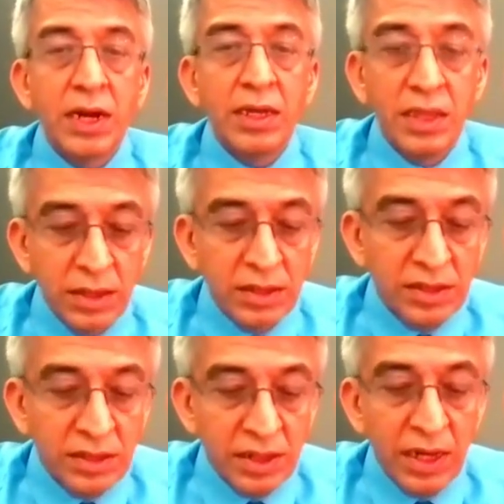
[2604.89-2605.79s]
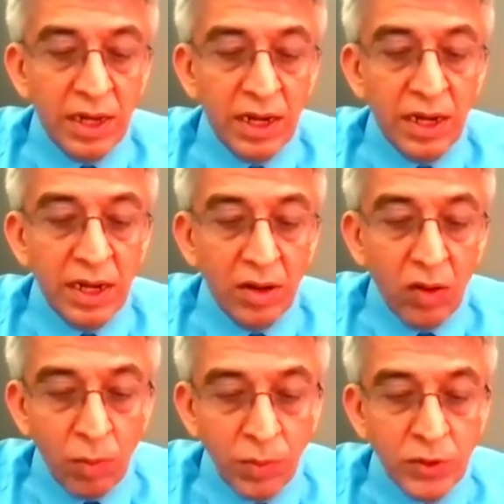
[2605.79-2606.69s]
And I think this is again
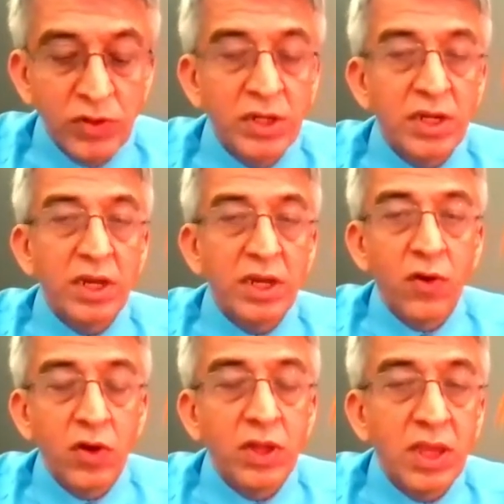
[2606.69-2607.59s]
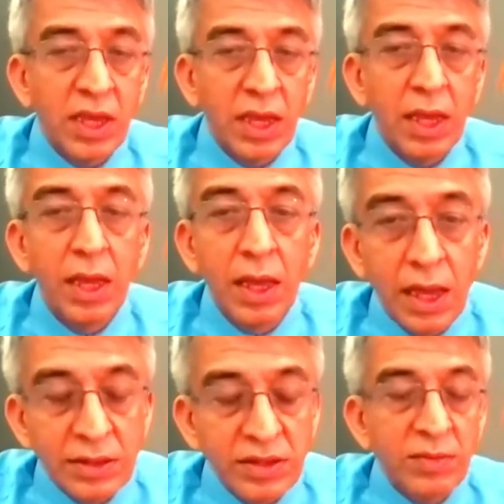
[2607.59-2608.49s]
an opportunity for the
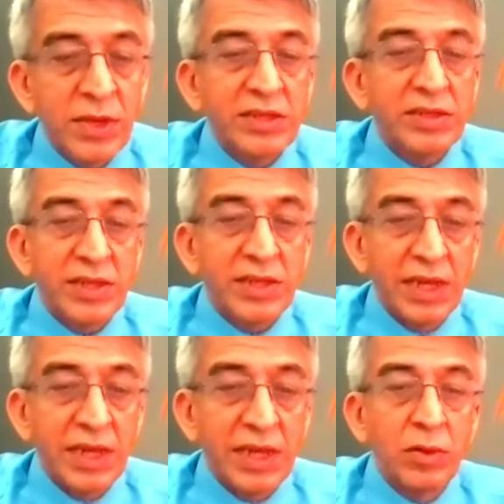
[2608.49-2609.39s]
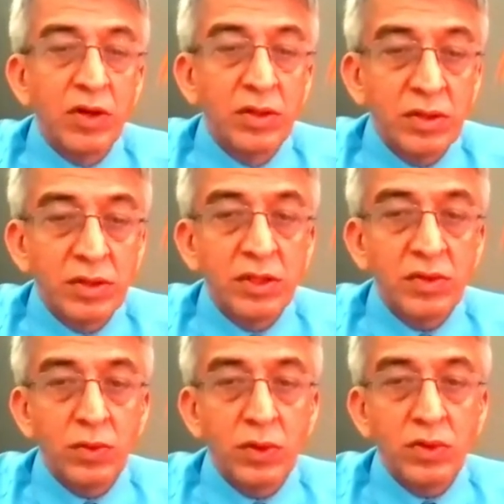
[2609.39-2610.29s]
S M E sector because
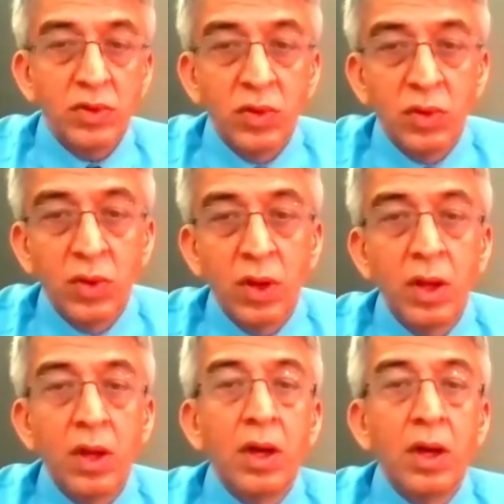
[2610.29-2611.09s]
this would throw